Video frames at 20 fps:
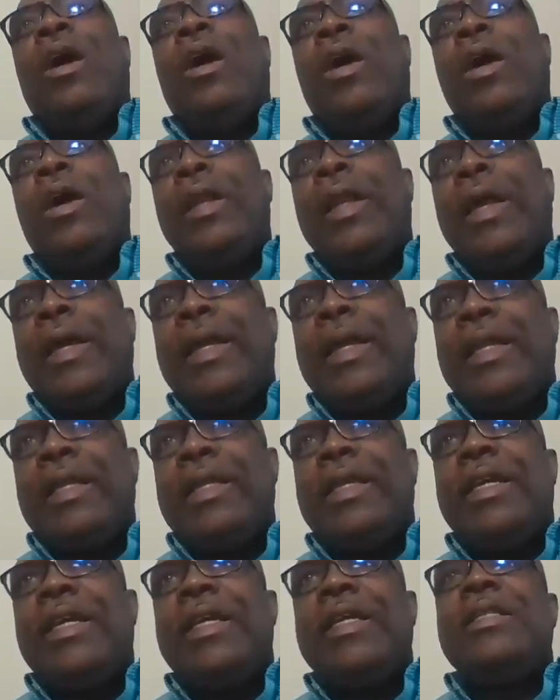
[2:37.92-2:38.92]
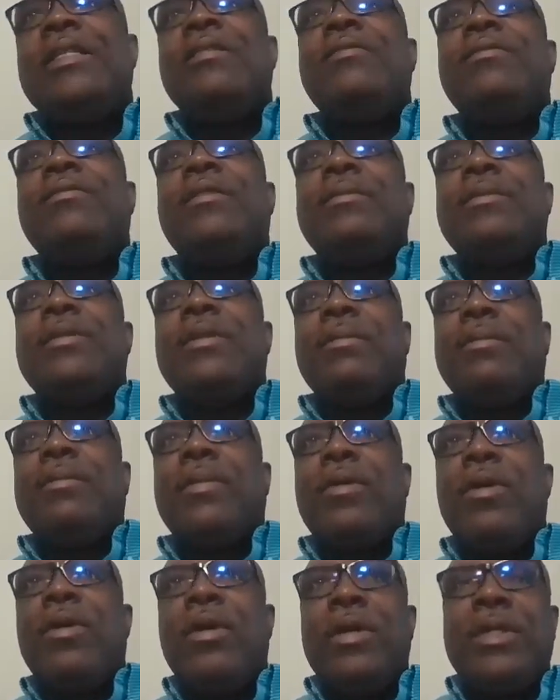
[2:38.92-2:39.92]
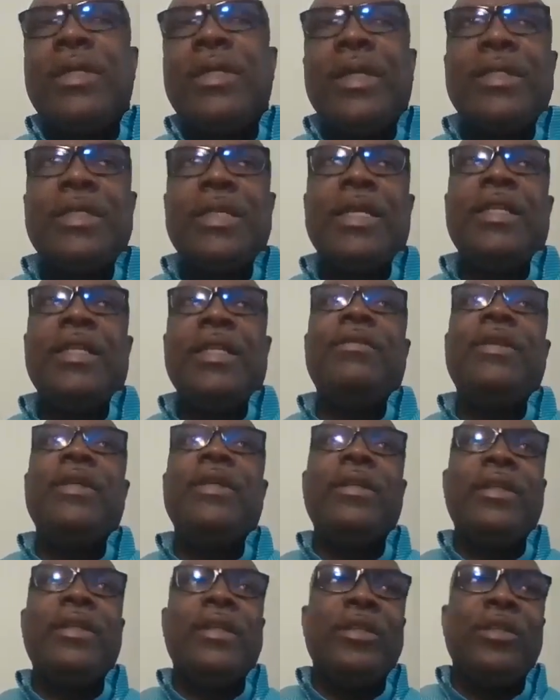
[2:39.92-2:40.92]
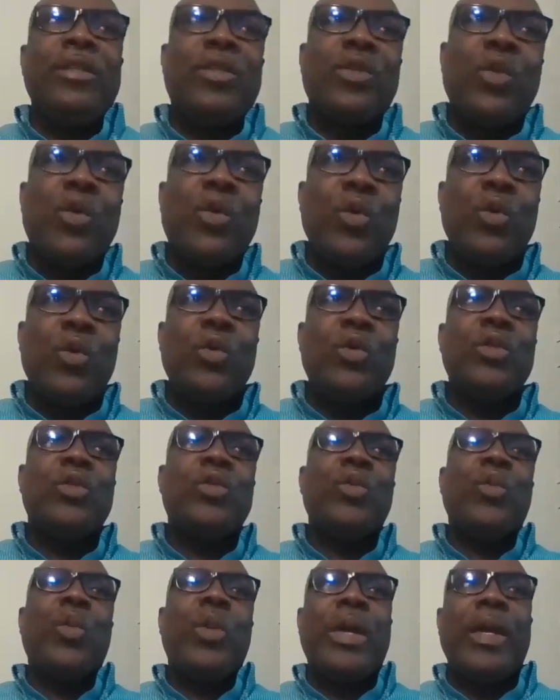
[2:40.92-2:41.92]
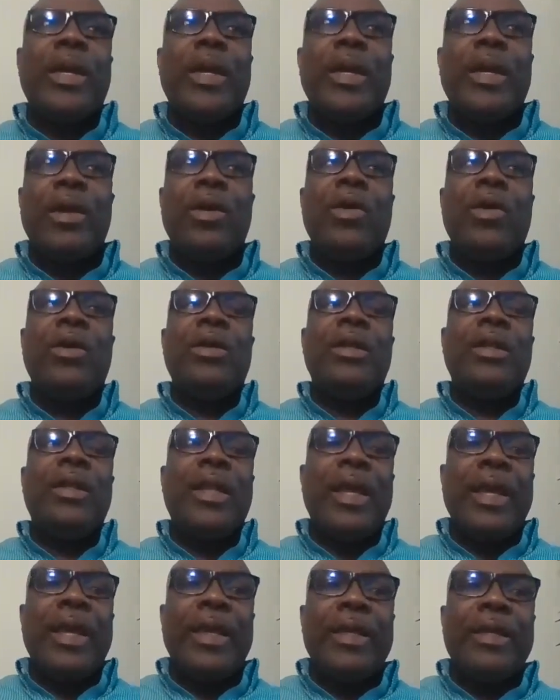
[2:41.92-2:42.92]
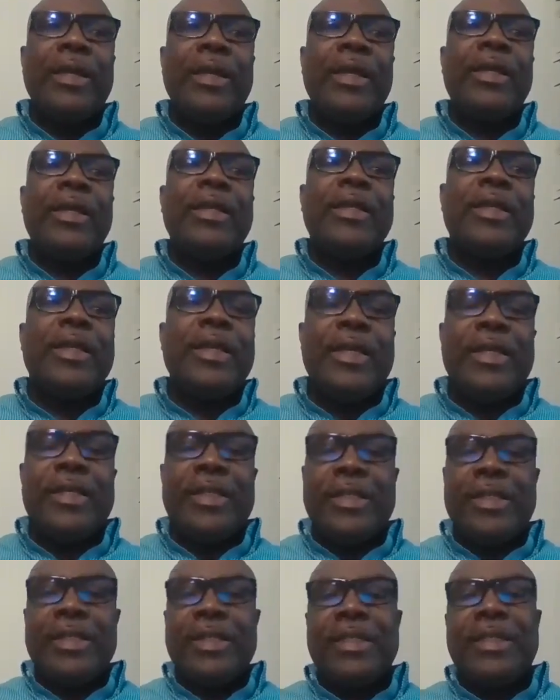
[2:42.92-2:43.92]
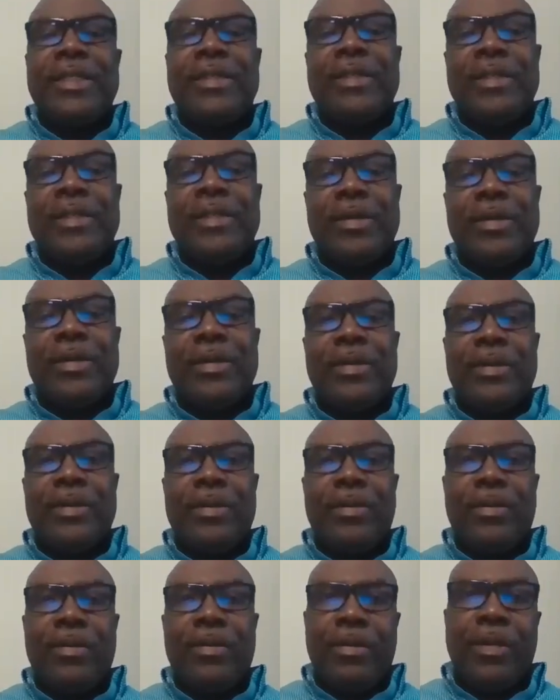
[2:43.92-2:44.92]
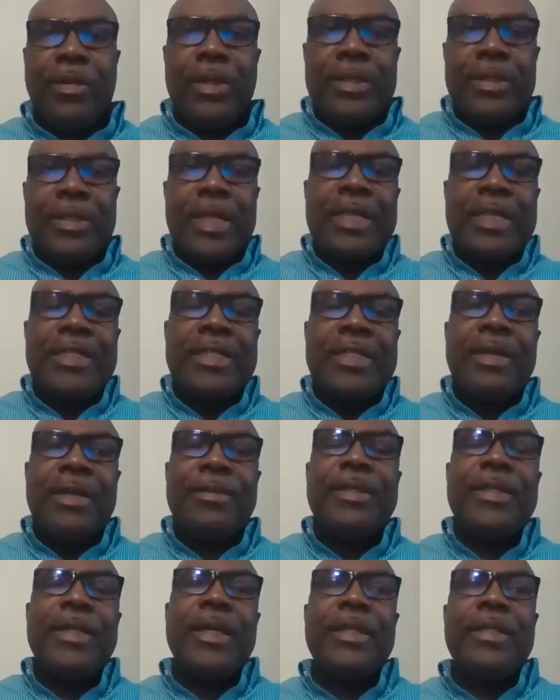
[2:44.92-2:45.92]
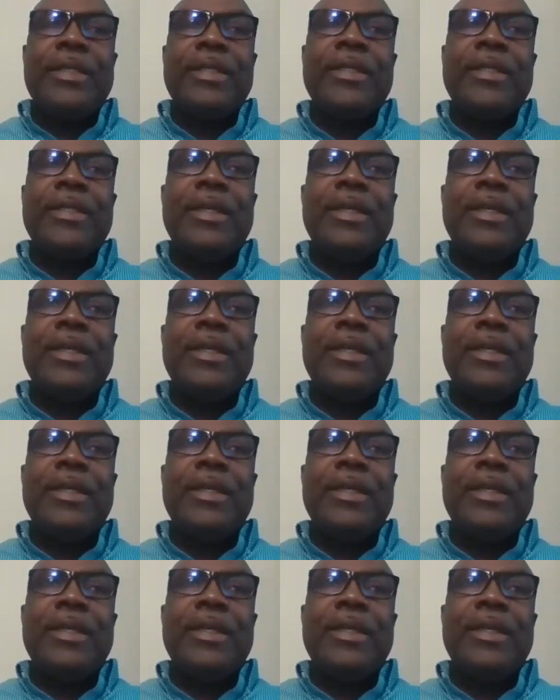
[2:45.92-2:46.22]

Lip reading: online education from some quarters, and even in schools where online education was accepted,